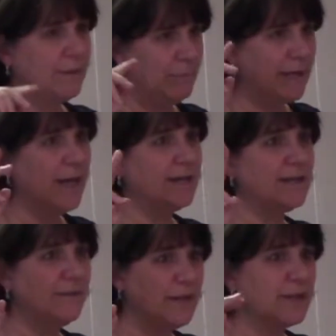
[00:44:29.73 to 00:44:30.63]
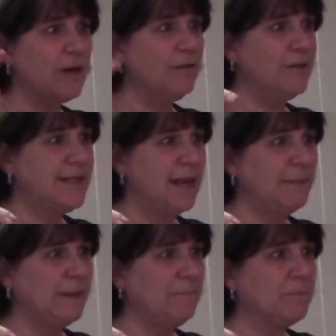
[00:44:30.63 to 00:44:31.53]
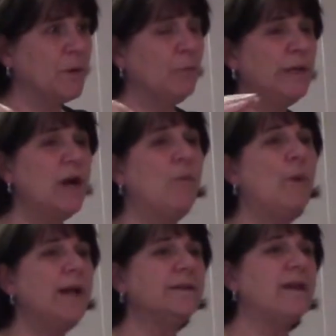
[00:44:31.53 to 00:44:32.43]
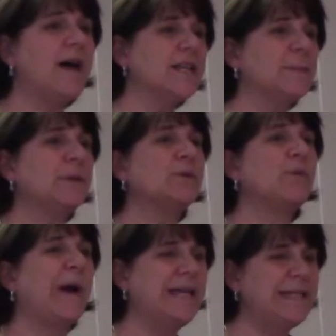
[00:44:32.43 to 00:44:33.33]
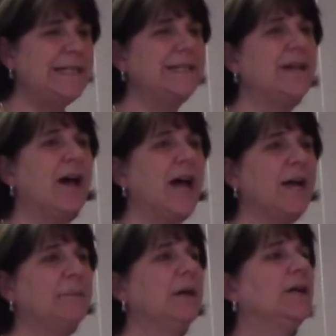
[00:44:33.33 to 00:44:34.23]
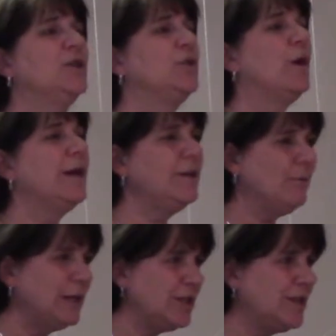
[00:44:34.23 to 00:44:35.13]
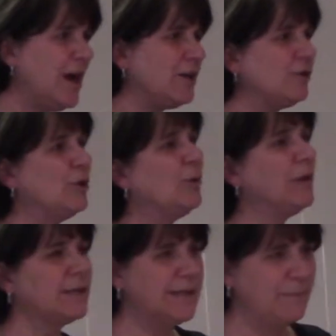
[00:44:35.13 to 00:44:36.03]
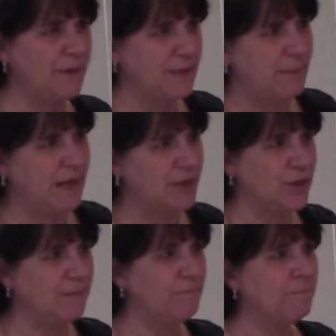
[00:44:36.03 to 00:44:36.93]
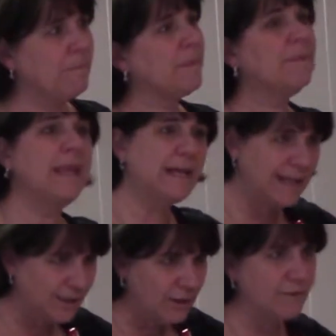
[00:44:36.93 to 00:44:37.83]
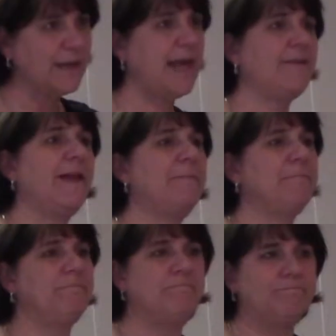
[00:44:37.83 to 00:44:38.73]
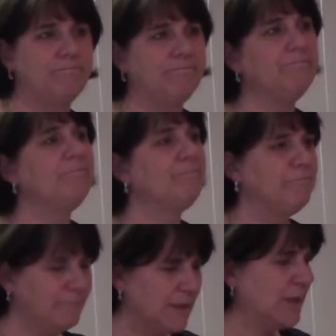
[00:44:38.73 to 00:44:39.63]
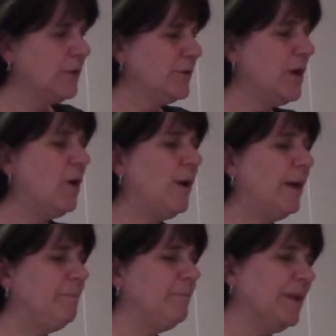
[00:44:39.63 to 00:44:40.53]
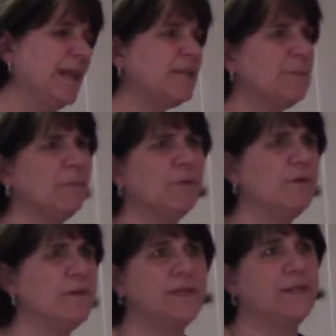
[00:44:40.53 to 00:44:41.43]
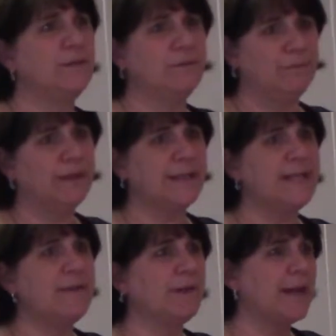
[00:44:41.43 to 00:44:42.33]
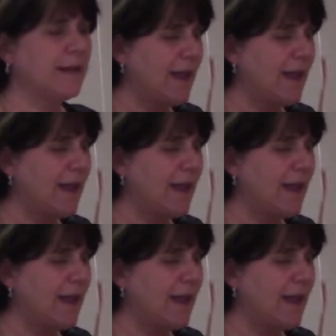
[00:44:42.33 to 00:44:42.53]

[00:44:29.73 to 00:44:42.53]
because of this Code STEMI. We don't want hospitals wasting time trying to reach a doctor who will accept this patient. They need to go to the cath lab. So and that's been proven to really save a lot of